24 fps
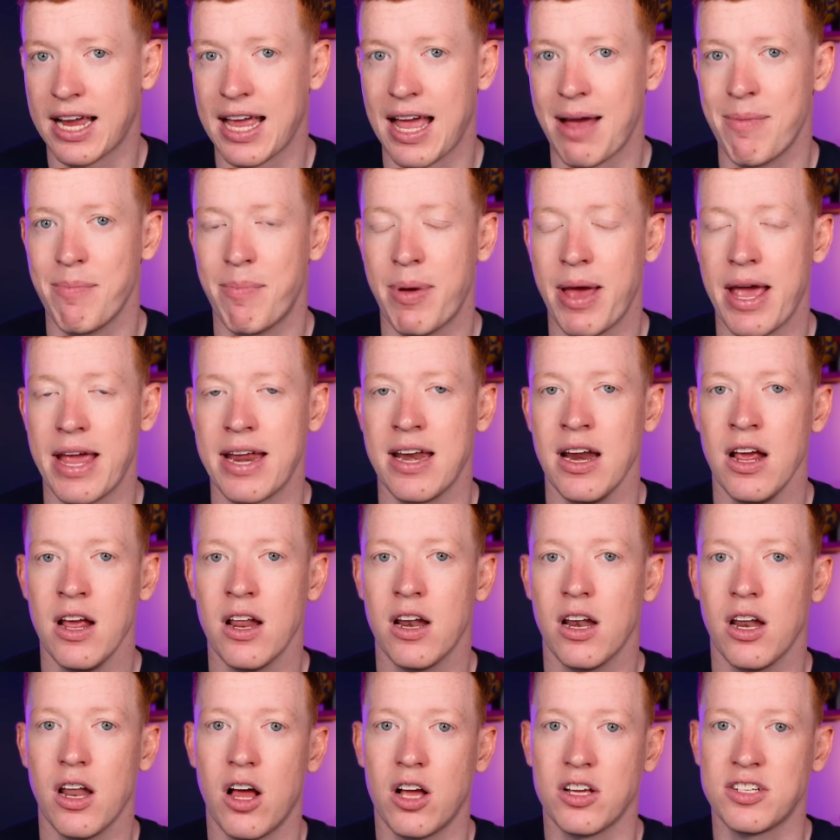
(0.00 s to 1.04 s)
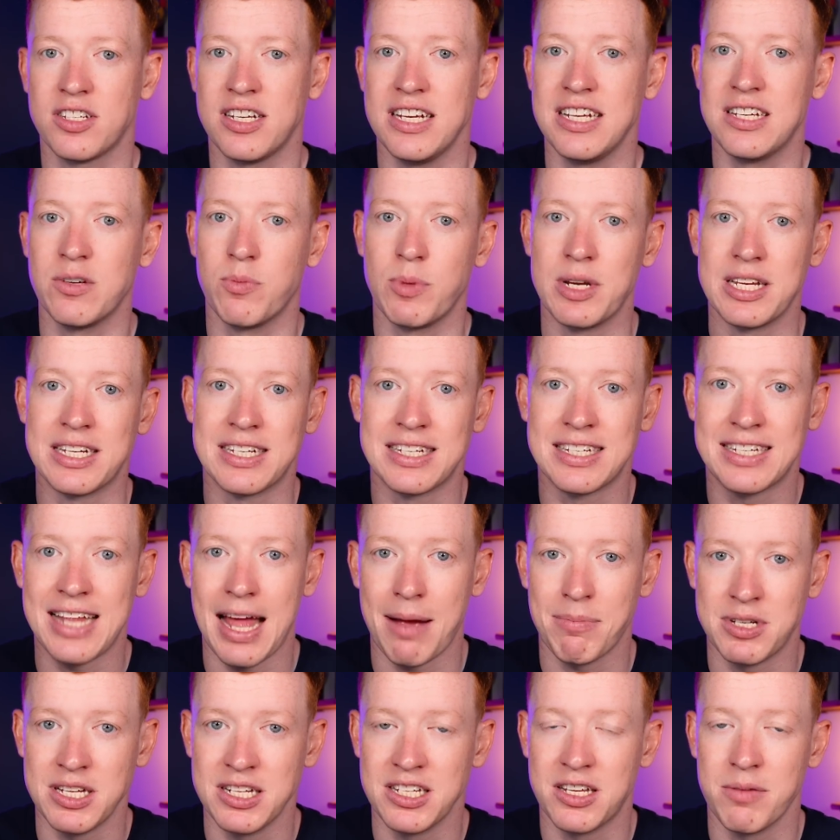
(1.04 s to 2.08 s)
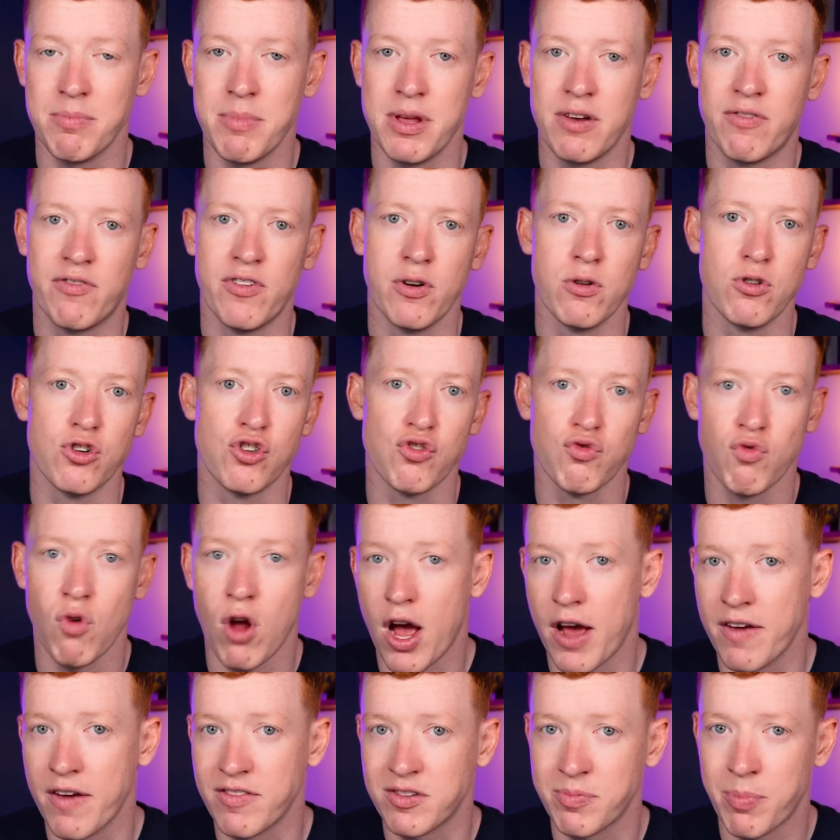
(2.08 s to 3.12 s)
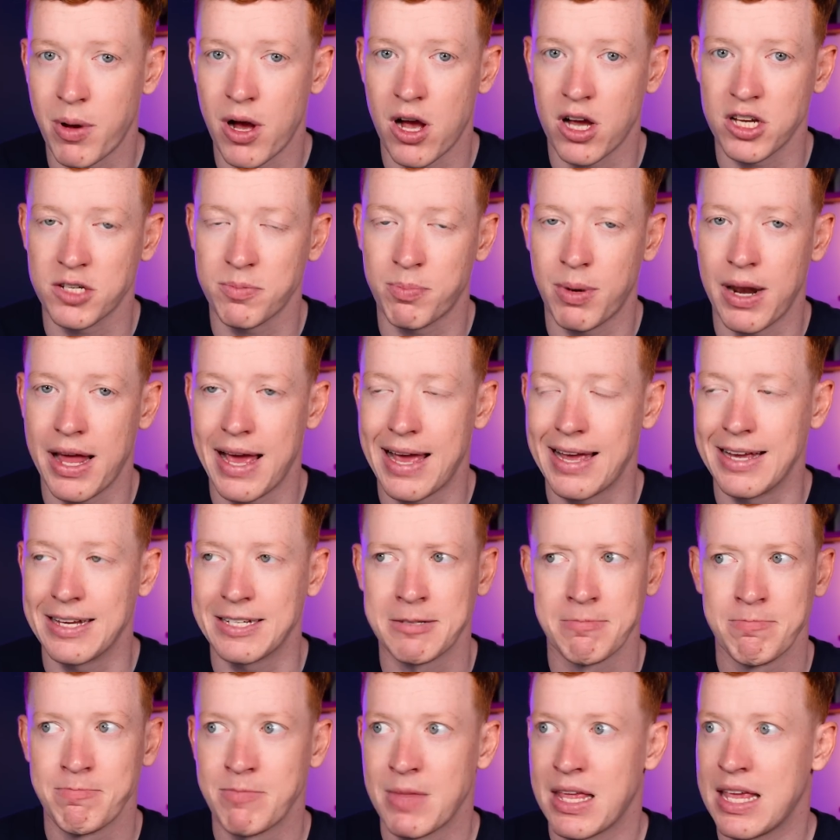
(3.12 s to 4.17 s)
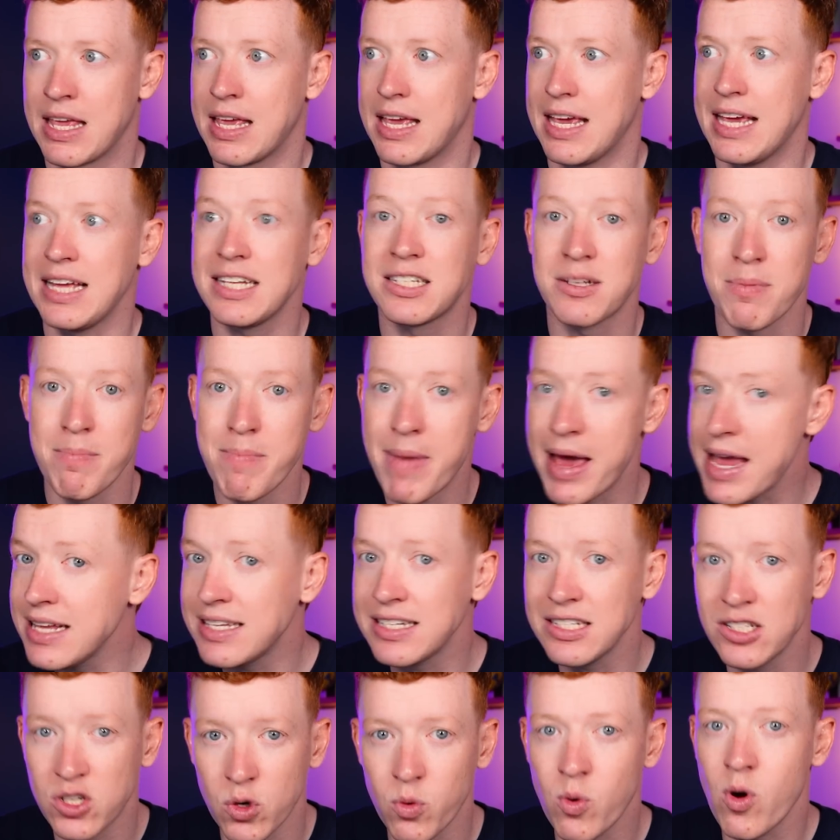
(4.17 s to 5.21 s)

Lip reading: campaign last season when he steps into midfield, drives past players. It's amazing to